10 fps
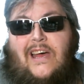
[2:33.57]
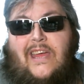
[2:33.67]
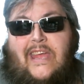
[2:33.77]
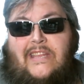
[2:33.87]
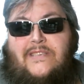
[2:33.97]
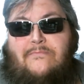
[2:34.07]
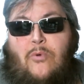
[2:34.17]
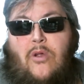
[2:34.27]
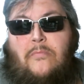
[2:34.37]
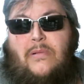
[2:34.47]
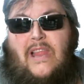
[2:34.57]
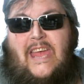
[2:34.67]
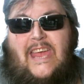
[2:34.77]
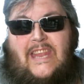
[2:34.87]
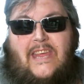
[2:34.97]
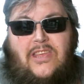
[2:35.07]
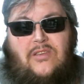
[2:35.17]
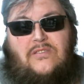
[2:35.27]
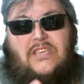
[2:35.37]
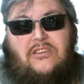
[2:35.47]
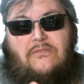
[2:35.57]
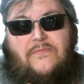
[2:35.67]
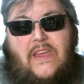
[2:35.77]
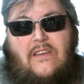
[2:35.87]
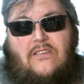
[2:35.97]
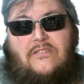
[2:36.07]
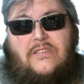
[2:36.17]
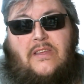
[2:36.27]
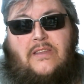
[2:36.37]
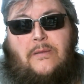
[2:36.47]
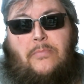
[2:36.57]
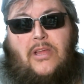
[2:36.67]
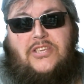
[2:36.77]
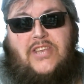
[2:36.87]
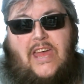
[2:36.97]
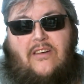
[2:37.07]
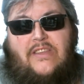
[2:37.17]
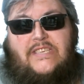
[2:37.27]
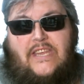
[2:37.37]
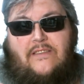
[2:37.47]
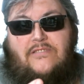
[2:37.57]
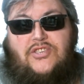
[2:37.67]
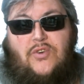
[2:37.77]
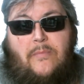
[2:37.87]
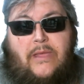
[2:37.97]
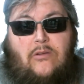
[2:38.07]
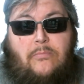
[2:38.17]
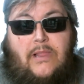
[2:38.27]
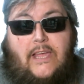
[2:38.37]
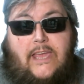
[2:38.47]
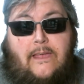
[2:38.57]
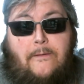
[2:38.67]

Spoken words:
it's more played using your fingers to punch down instead of strumming or plucking.